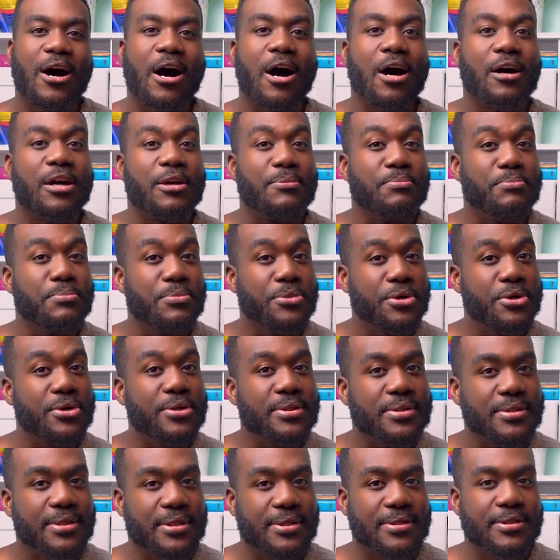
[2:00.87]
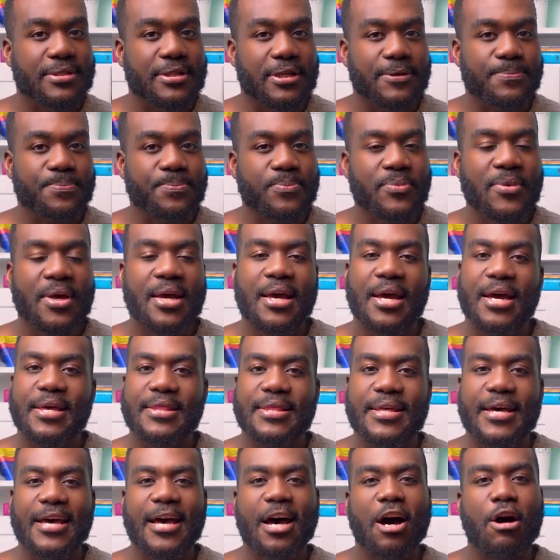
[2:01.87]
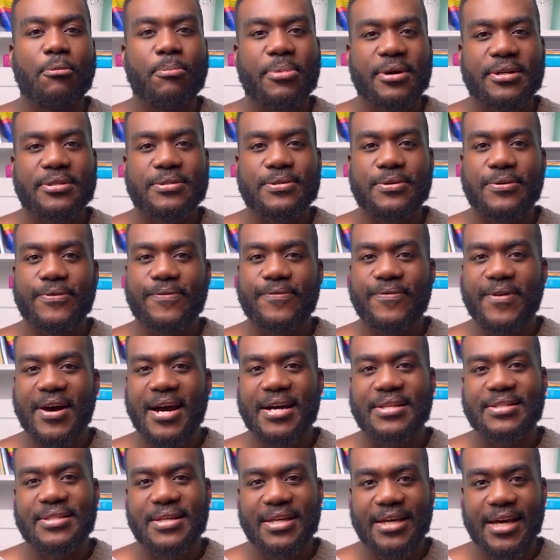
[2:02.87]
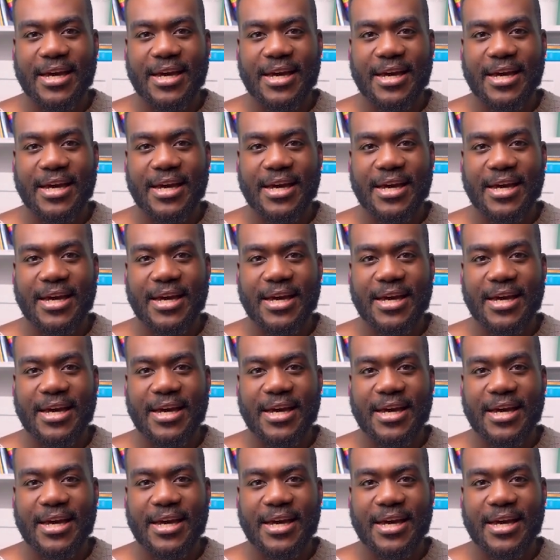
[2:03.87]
our immune system, and they help us to fight